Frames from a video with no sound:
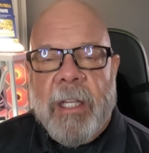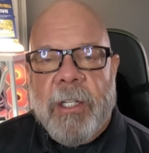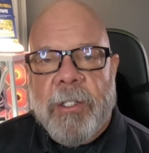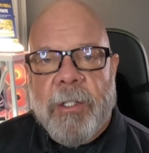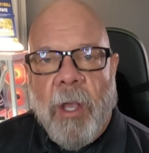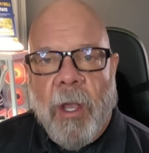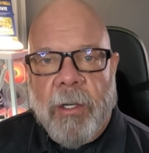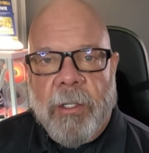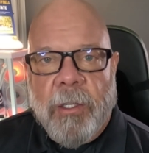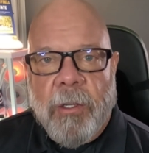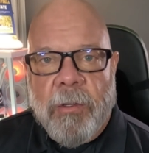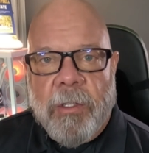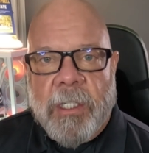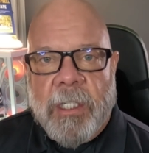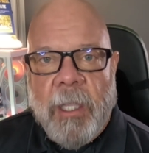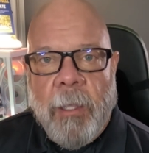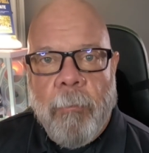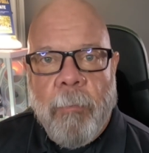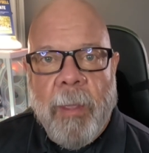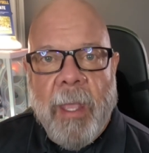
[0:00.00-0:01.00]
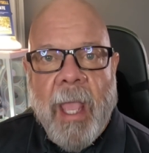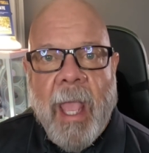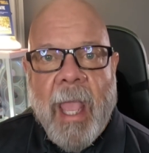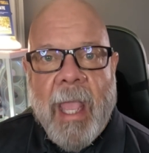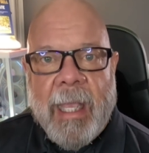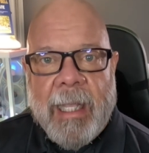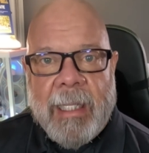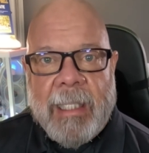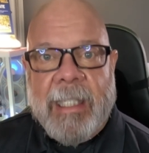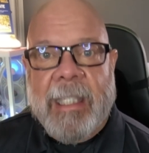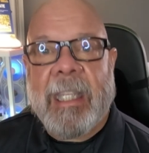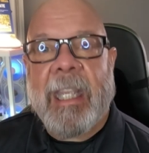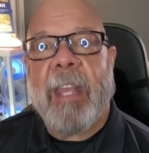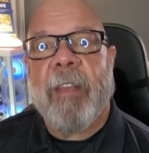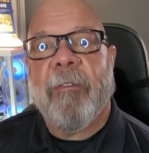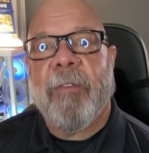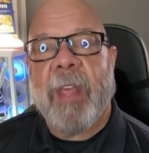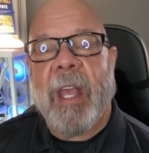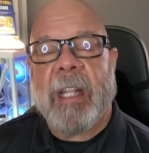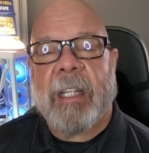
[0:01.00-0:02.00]
Talk to your CPA and see
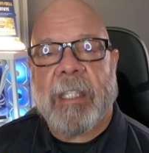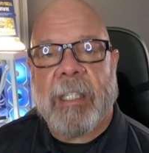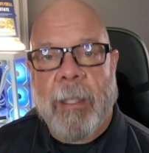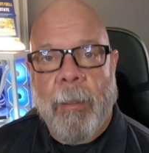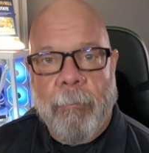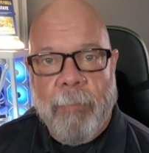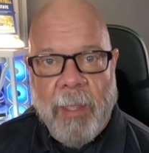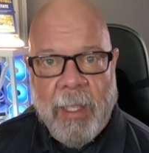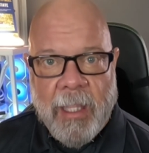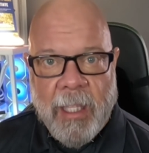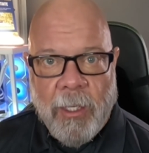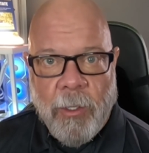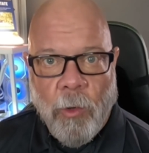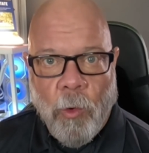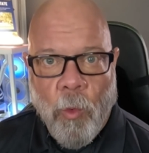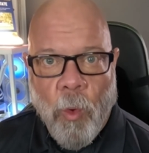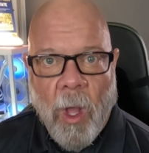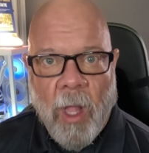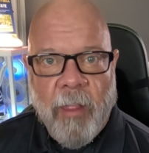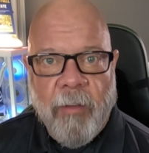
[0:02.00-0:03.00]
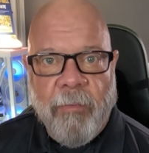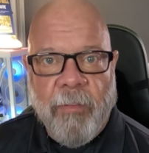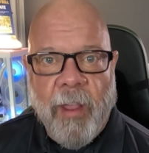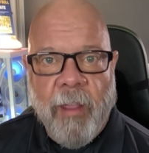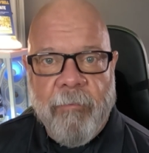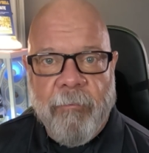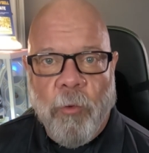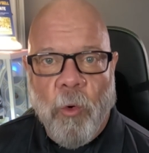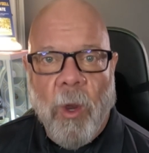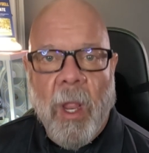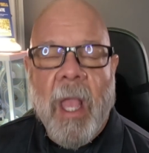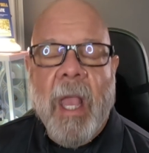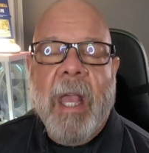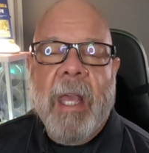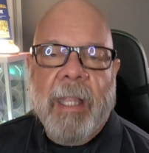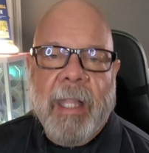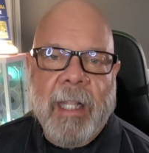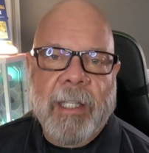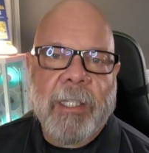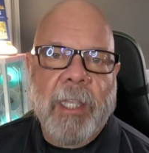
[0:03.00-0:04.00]
if that's something that you'll qualify for.
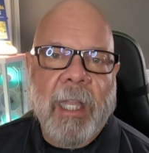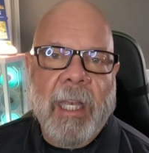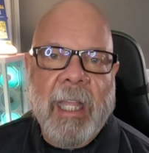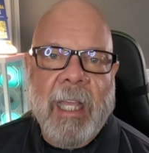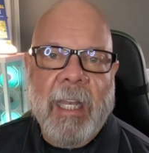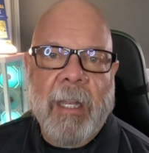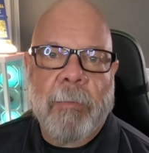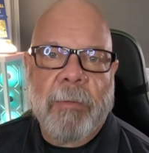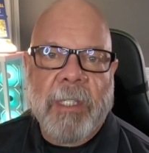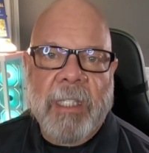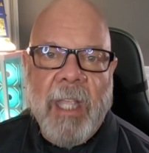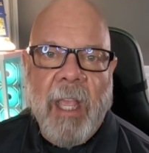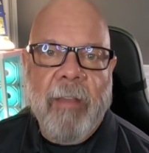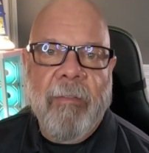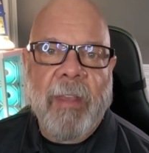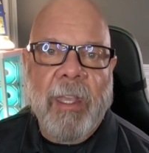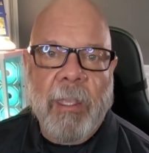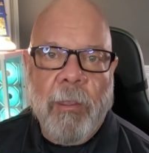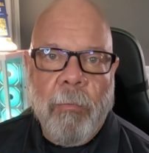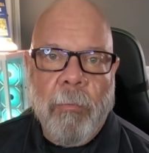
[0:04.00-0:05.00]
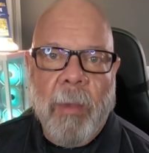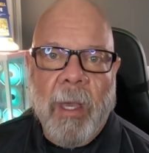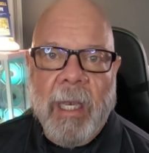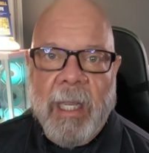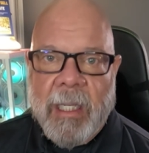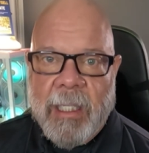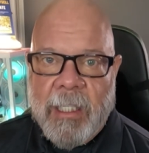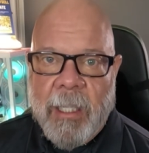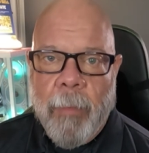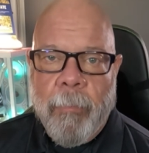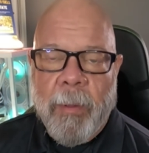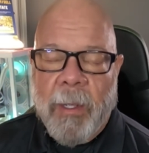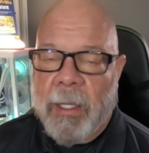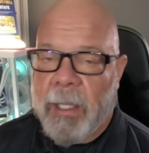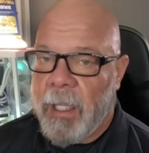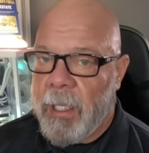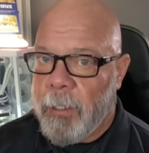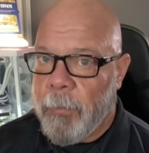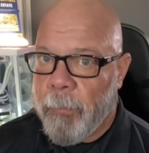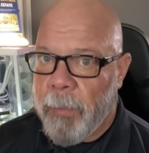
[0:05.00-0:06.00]
That's going to end up saving you money,
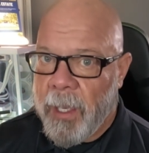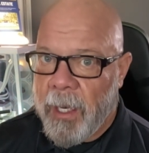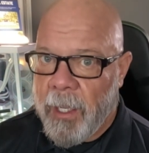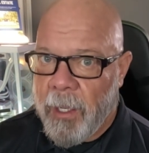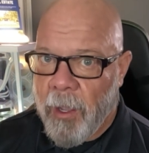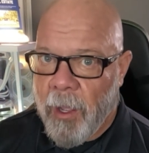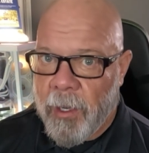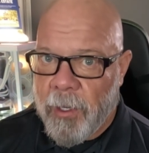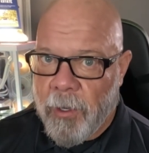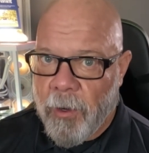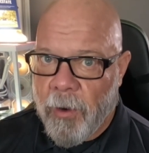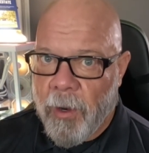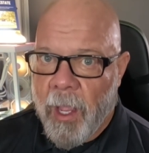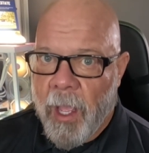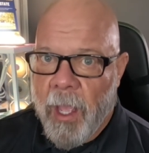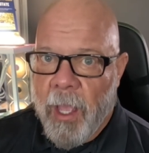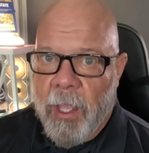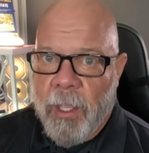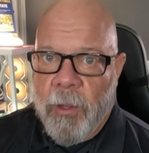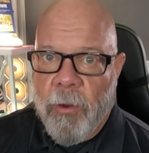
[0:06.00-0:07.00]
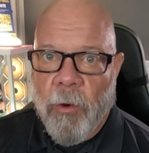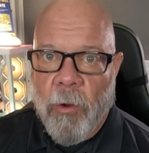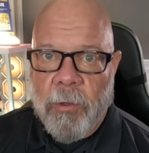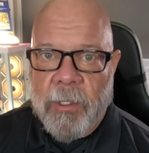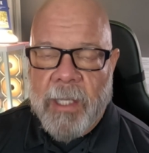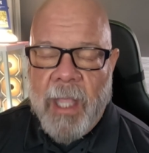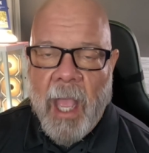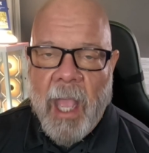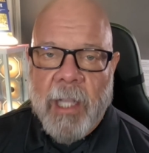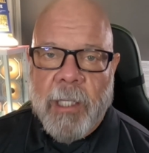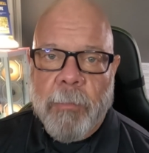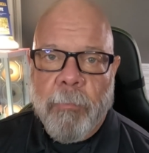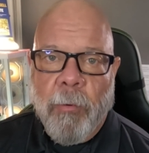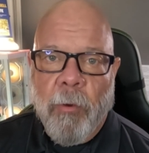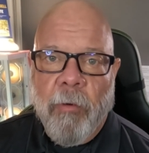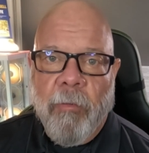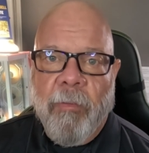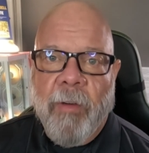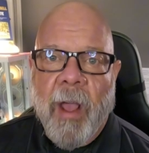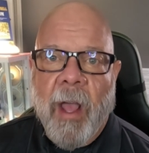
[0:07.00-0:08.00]
typically, depending on your own tax
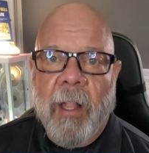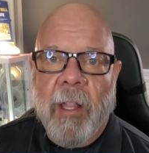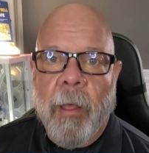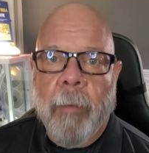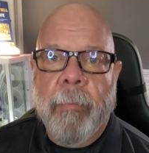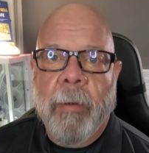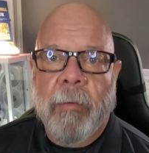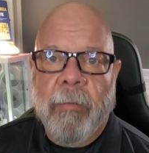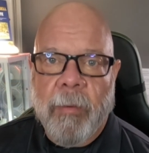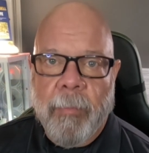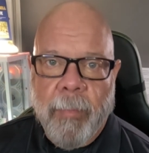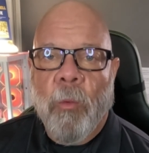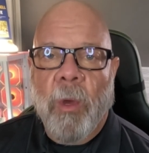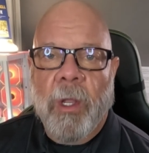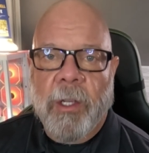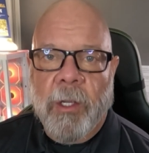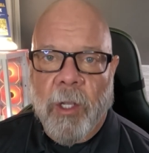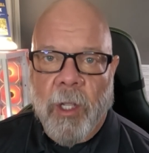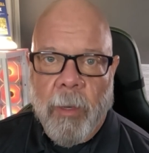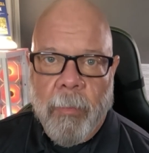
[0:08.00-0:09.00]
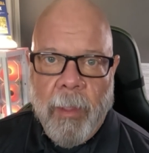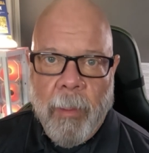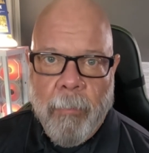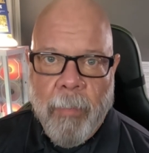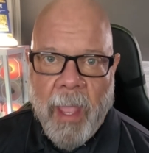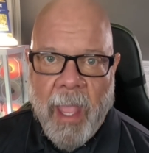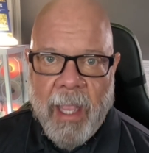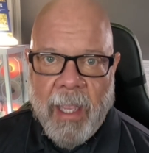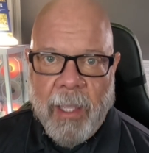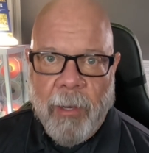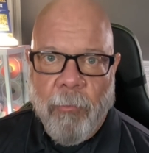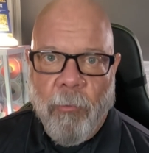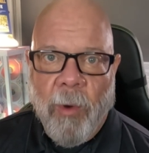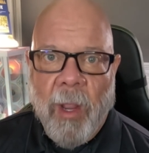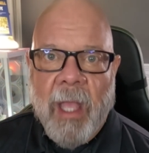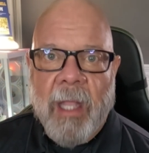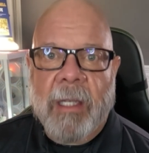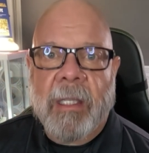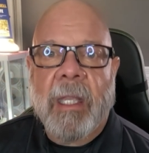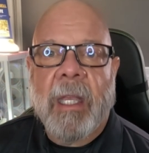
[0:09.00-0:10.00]
profile, above and what you're going to be paying in
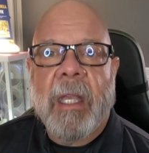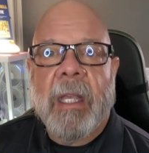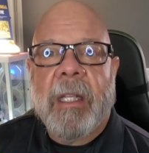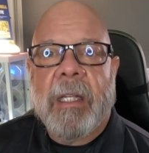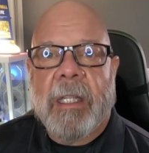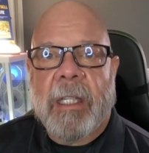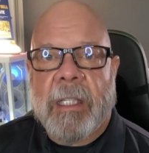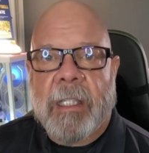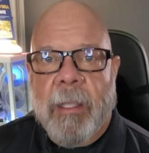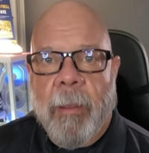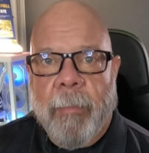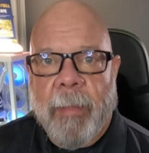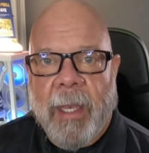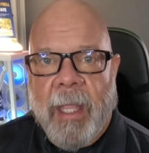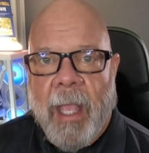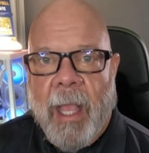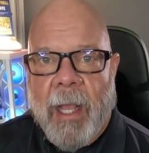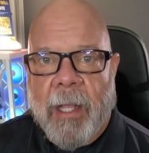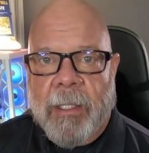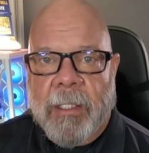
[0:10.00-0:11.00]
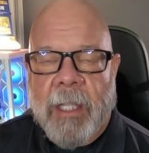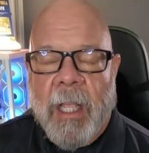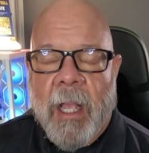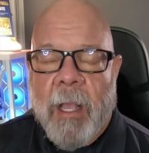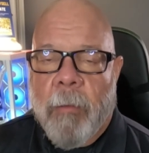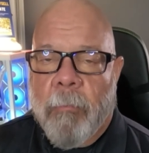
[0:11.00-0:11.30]
rent to somebody else.